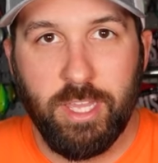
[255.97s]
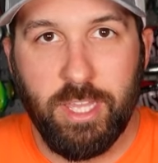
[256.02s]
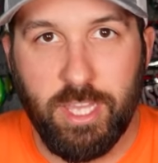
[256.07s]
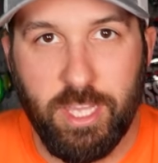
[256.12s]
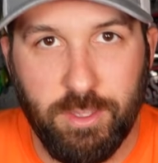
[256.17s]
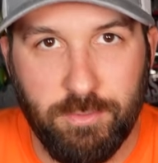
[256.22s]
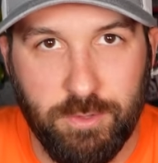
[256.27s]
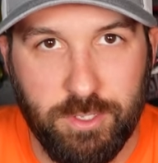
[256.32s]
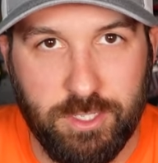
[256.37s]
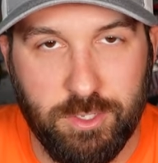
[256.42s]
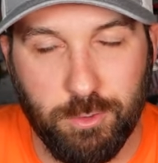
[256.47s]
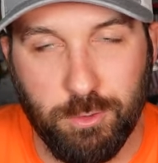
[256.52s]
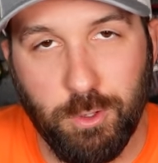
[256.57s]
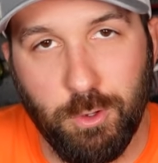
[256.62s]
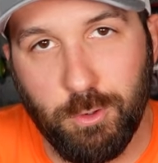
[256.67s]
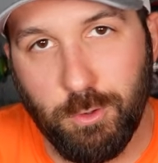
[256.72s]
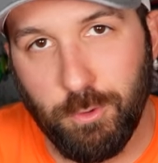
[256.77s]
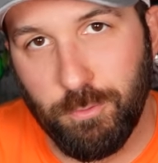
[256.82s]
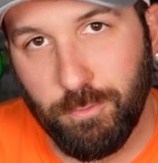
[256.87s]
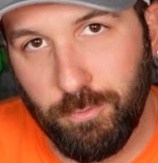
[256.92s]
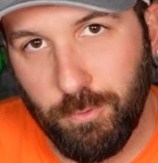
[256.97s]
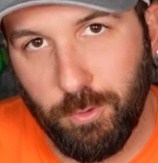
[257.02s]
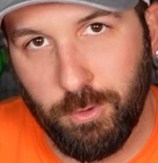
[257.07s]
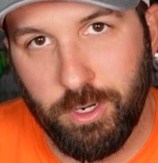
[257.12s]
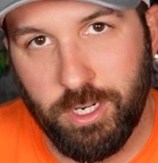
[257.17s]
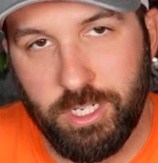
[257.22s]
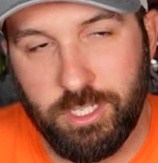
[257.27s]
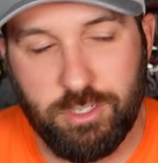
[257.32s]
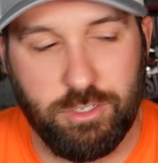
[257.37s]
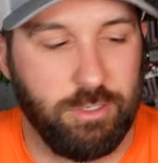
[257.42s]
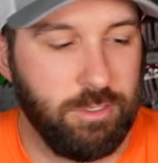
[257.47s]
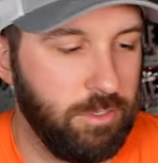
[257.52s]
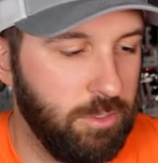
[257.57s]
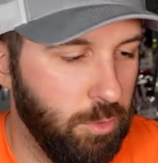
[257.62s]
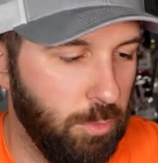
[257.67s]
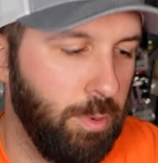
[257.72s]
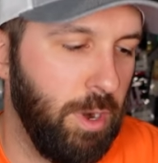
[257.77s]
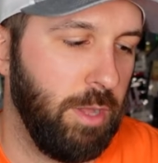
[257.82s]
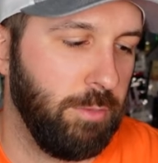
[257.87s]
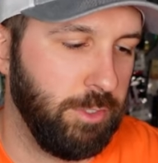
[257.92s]
If it's a local forage,
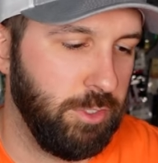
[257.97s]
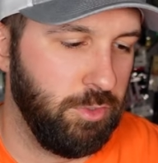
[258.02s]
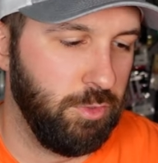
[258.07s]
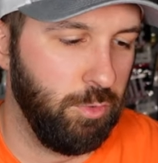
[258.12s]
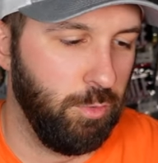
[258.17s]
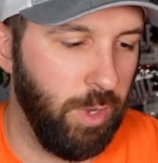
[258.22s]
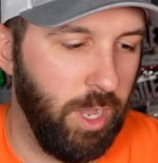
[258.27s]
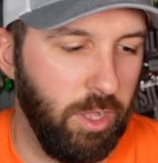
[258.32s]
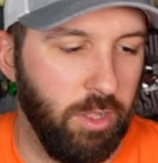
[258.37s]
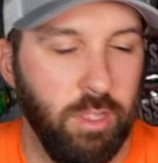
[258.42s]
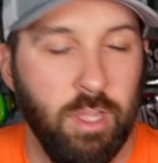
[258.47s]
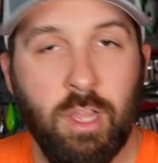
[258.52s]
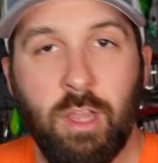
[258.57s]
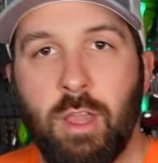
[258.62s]
you'll probably do well.